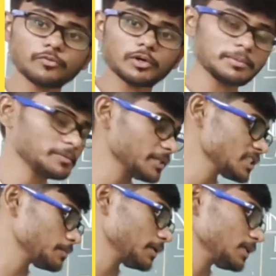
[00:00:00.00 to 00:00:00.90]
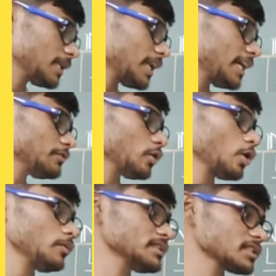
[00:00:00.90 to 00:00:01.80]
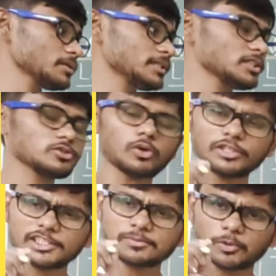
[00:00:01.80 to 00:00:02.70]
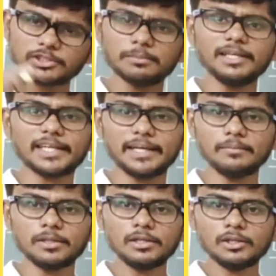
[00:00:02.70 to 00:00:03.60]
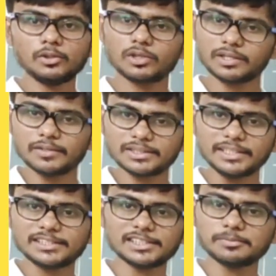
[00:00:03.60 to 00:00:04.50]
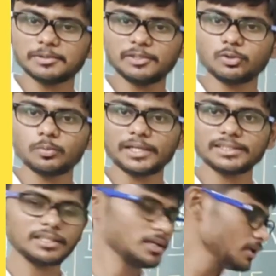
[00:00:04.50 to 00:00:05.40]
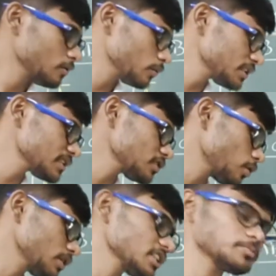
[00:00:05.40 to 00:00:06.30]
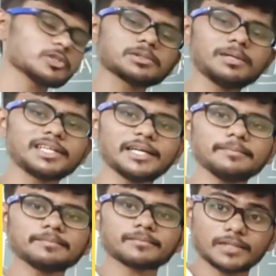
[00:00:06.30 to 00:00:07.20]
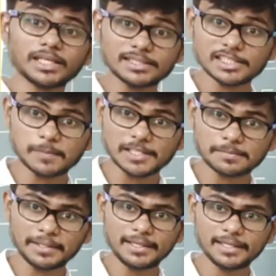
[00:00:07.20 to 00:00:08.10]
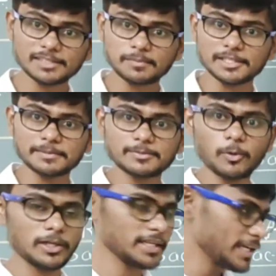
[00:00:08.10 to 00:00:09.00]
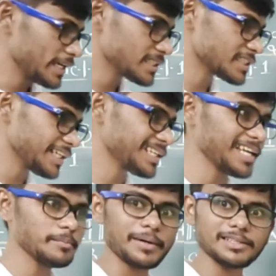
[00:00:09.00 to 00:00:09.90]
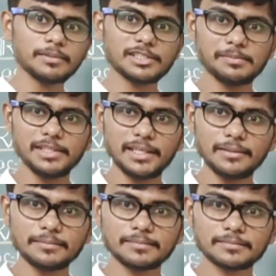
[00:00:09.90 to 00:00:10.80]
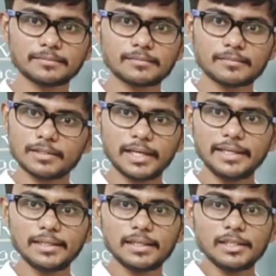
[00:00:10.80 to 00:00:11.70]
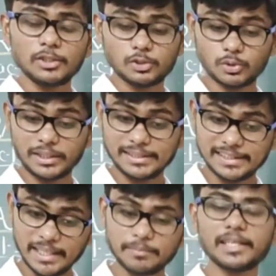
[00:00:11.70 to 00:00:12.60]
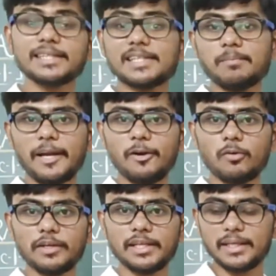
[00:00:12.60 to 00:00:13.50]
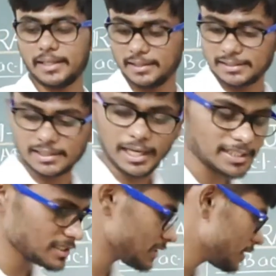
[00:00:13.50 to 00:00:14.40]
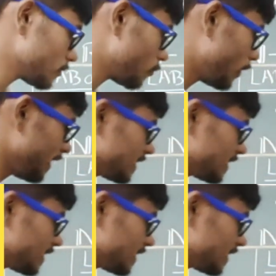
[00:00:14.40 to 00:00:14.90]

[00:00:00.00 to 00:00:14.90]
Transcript: to Fermat principle, the light will always cover the shortest possible time to cover the distance between two paths. Which is the shortest possible time? That is displacement. Displacement is what? A straight line path must be there, right? So that same thing is applied over here in this glass. What